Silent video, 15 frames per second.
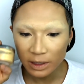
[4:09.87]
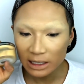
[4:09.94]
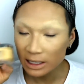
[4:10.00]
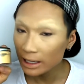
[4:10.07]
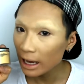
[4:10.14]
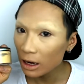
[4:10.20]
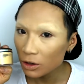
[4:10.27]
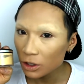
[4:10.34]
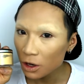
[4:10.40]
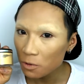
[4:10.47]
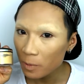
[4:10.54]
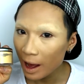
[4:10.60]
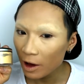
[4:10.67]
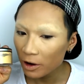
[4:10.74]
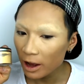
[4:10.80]
It's a yellow tone
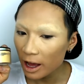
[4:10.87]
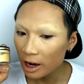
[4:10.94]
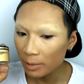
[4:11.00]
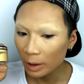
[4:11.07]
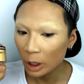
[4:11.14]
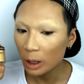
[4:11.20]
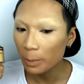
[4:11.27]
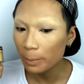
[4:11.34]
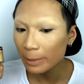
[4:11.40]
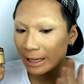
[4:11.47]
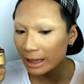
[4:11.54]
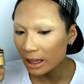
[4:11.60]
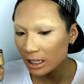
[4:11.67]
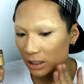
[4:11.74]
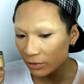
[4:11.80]
powder and I'm going to
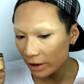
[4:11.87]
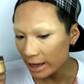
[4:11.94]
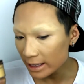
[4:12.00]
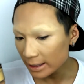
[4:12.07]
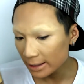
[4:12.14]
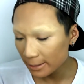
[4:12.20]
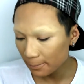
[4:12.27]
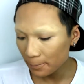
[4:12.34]
beat this face.